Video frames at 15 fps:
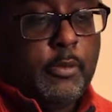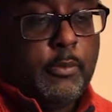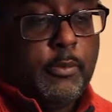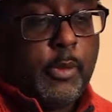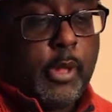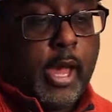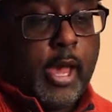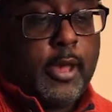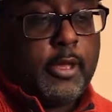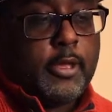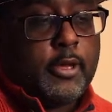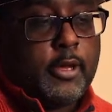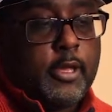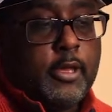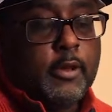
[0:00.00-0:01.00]
I
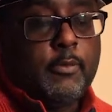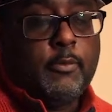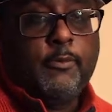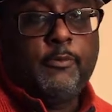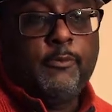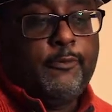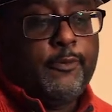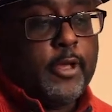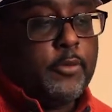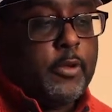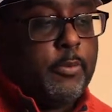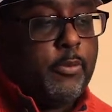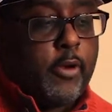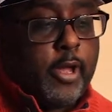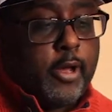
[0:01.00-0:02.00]
am very
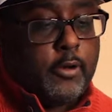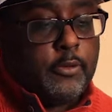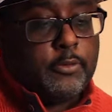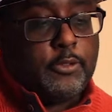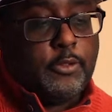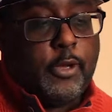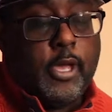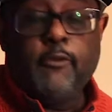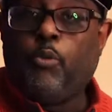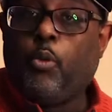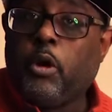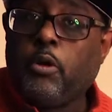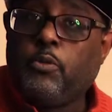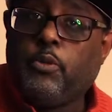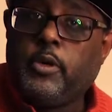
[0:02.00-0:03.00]
proud to have
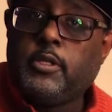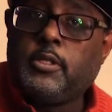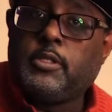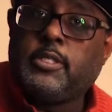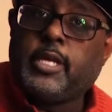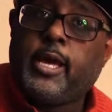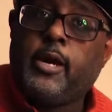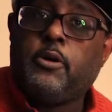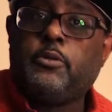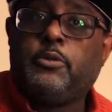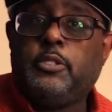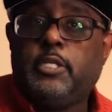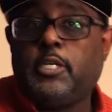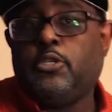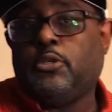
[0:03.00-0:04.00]
worked with Saal
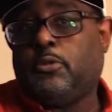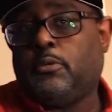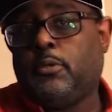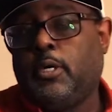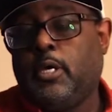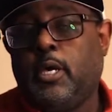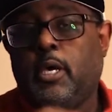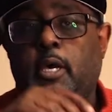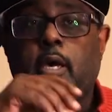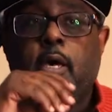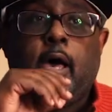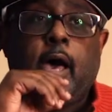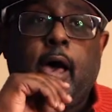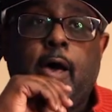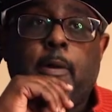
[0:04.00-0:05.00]
Digital.
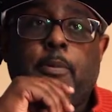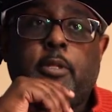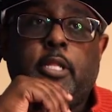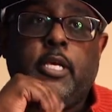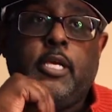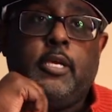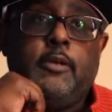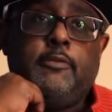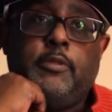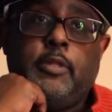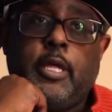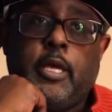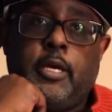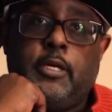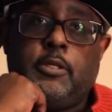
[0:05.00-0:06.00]
I believe
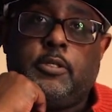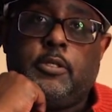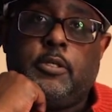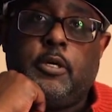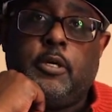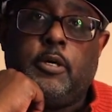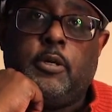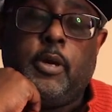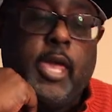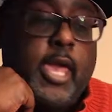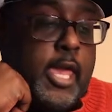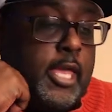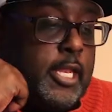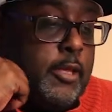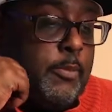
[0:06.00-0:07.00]
that
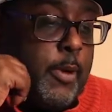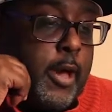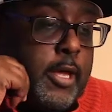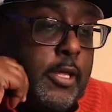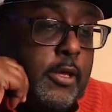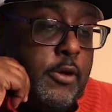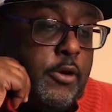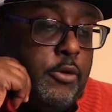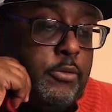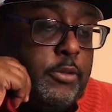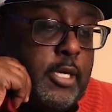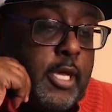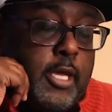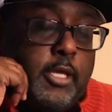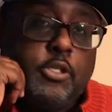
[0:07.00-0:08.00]
anybody who
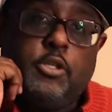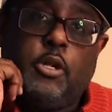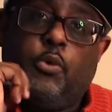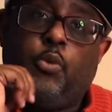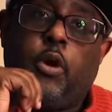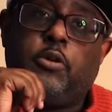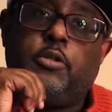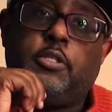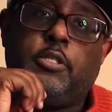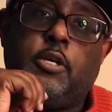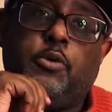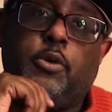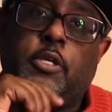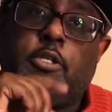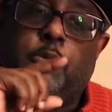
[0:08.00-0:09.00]
takes their work
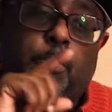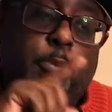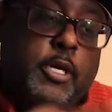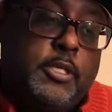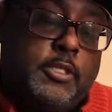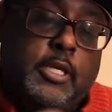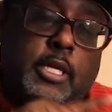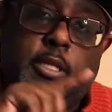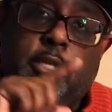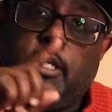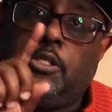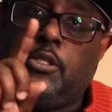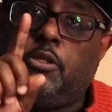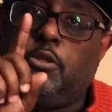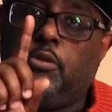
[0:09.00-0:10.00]
serious must at
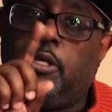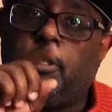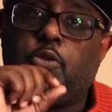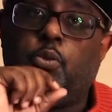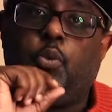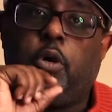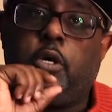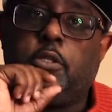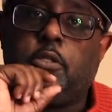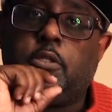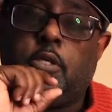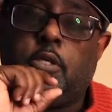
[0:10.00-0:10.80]
least do this once.